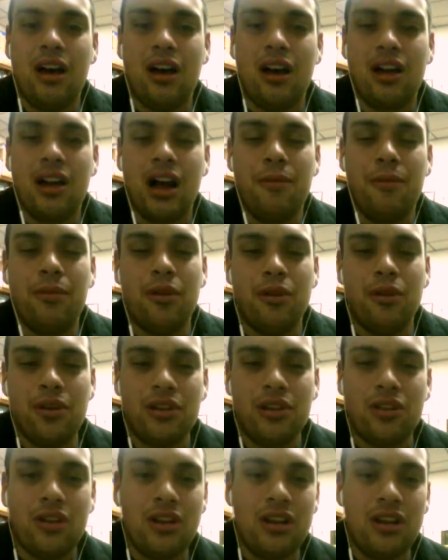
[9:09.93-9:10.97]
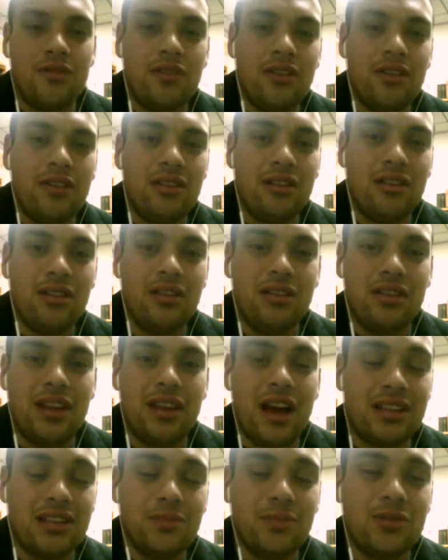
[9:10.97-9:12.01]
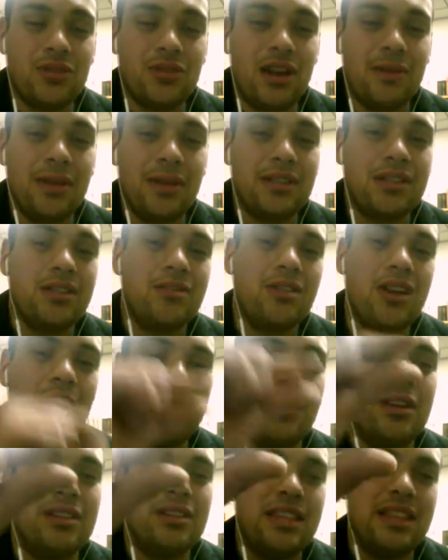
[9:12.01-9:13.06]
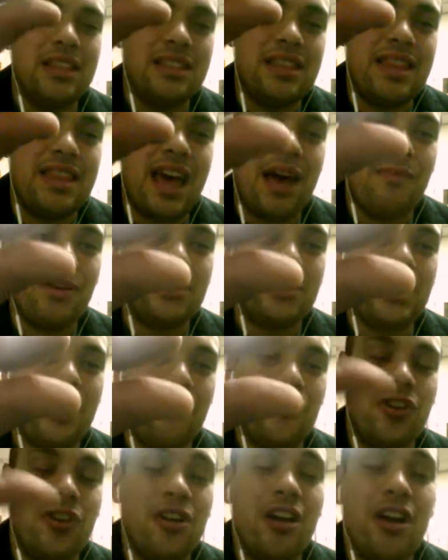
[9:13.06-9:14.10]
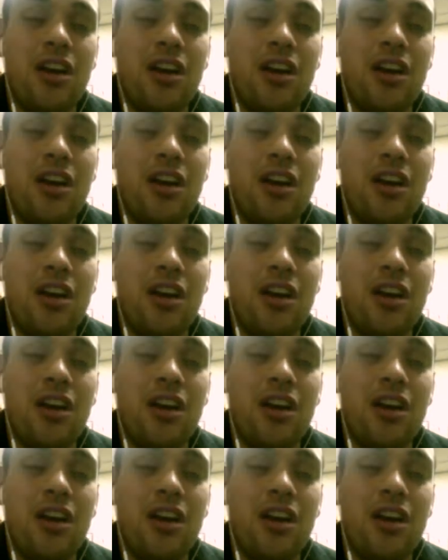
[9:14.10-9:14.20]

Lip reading: Comment below what you thought. And if you're not subscribed yet, subscribe because it takes that much effort.